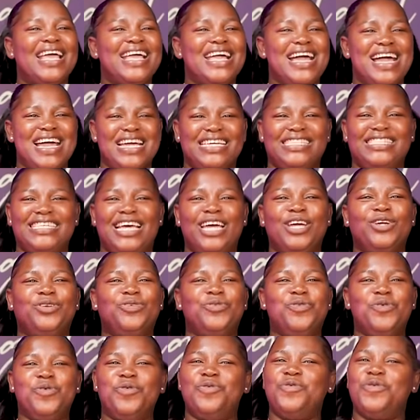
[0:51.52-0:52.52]
Guys, I
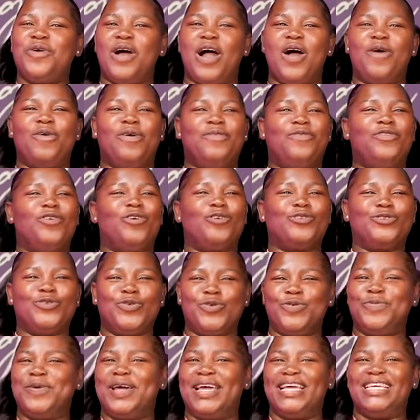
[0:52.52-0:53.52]
know our
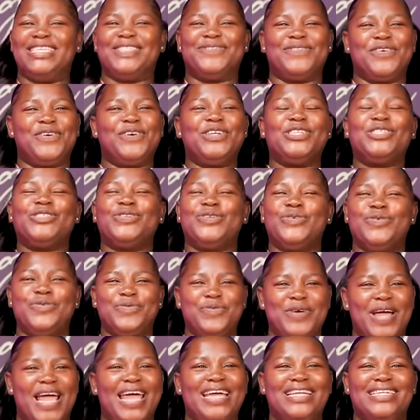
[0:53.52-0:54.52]
Vlogtober is very
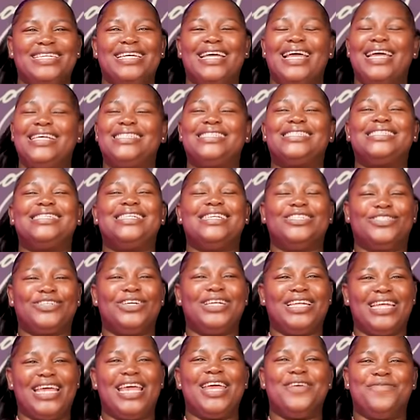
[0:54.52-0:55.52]
slow and it's
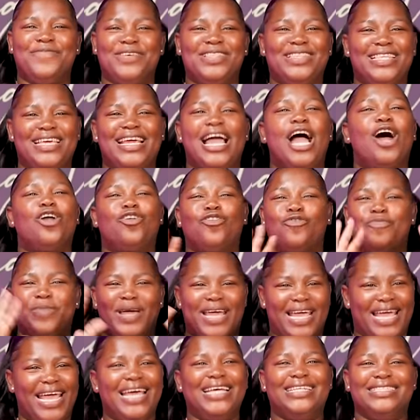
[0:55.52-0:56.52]
literally everything out of
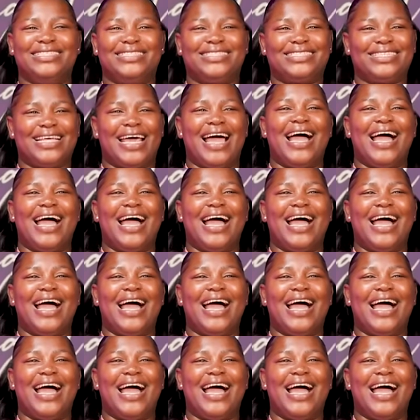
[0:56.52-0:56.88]
my hands.